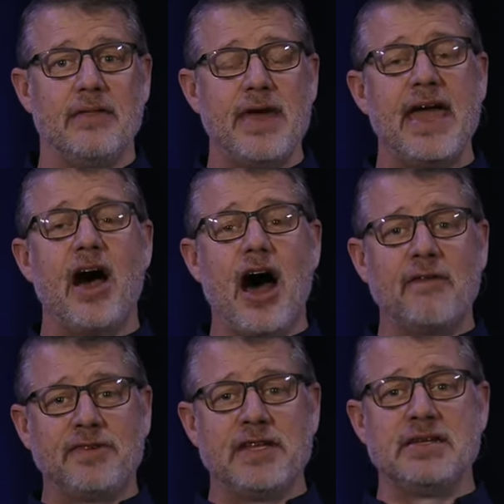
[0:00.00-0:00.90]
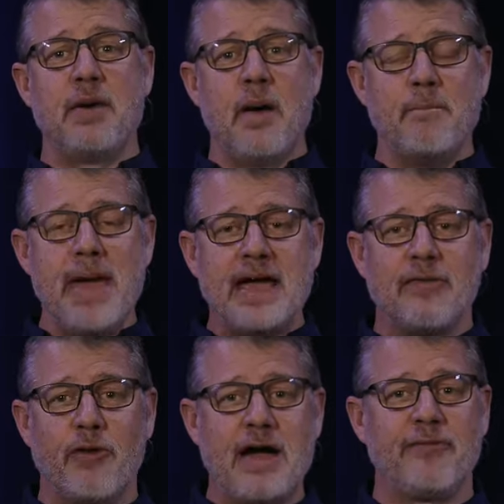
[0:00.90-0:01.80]
They often
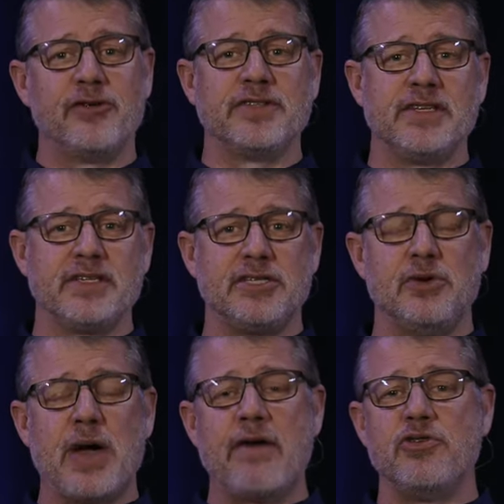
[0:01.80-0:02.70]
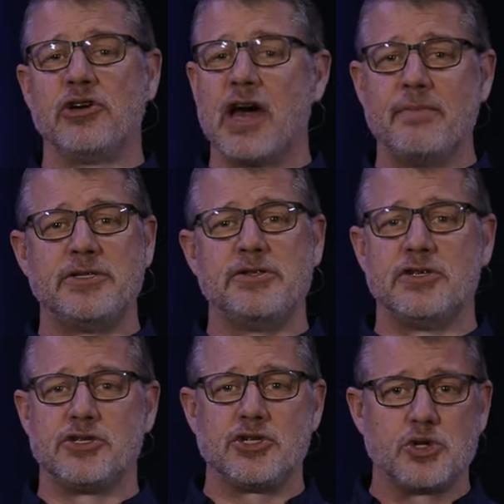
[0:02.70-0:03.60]
make references to, Have you come to
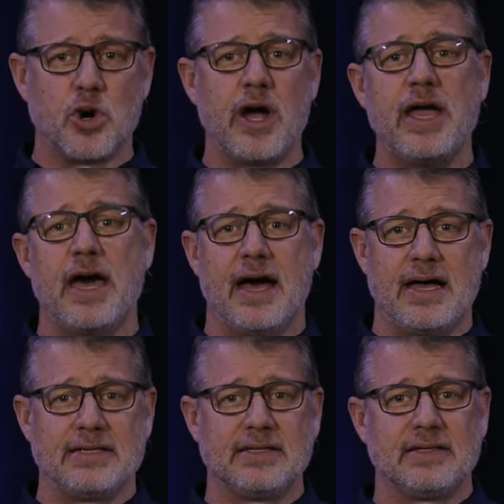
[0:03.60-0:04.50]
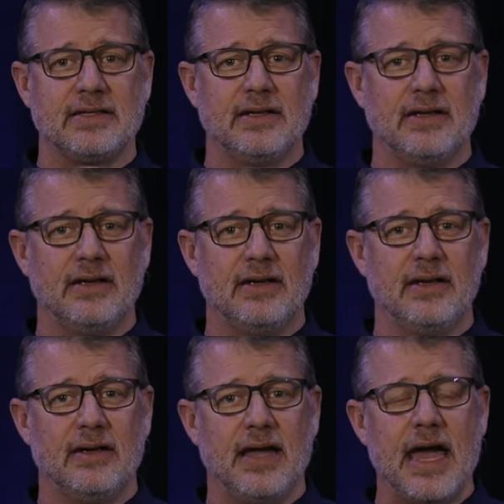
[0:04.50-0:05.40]
destroy us?
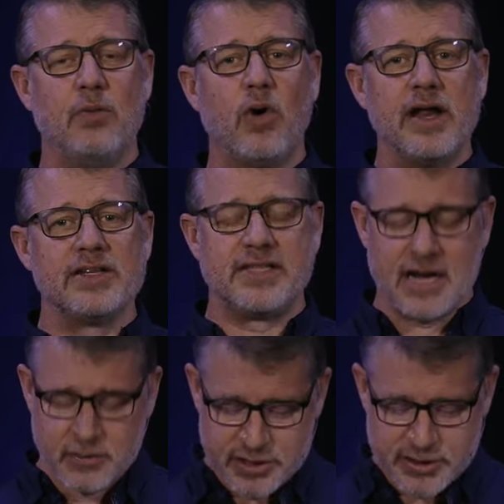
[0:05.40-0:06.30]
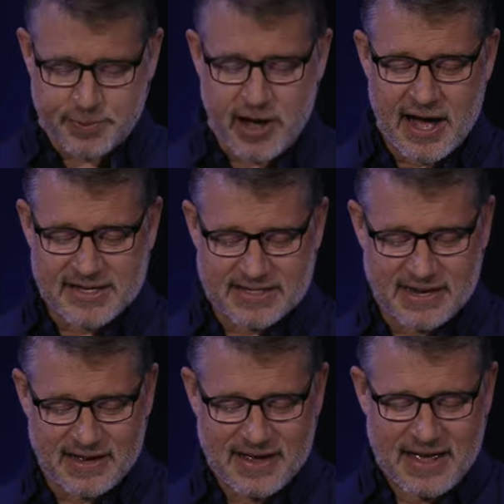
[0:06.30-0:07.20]
And what is their response?
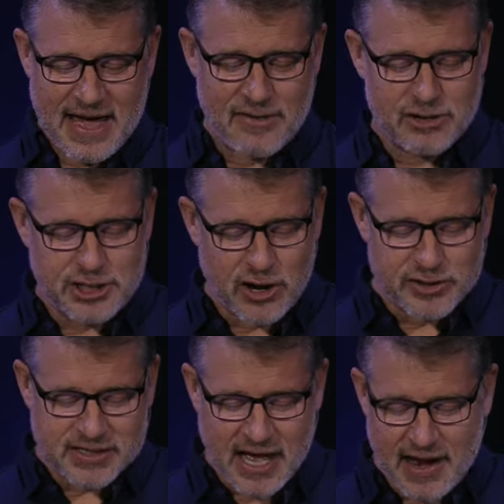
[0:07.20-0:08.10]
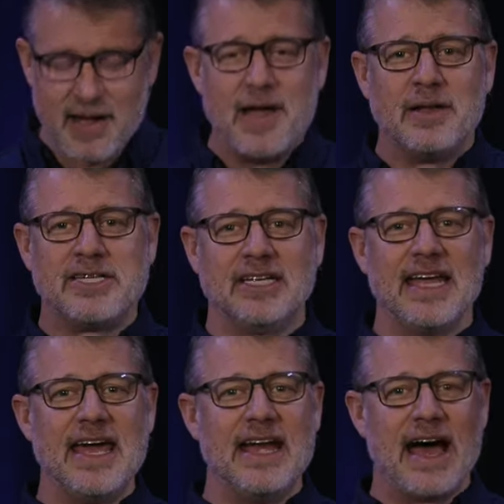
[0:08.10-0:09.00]
Uh, Heather Jones kind of, she
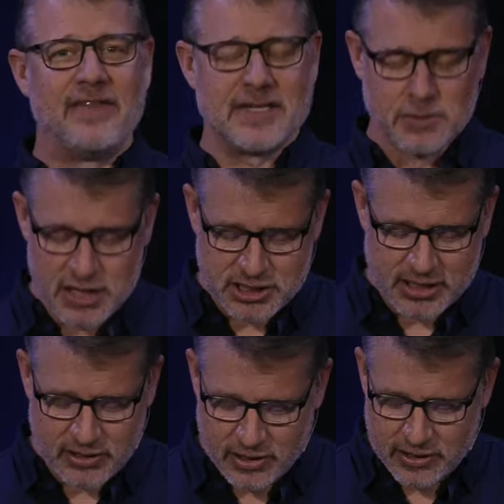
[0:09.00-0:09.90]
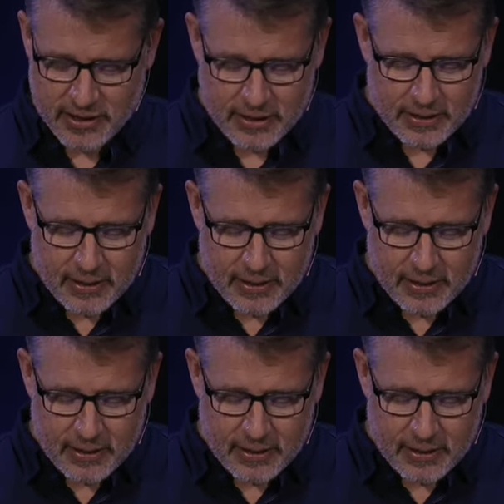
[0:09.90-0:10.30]
laid it out this way. She'd heard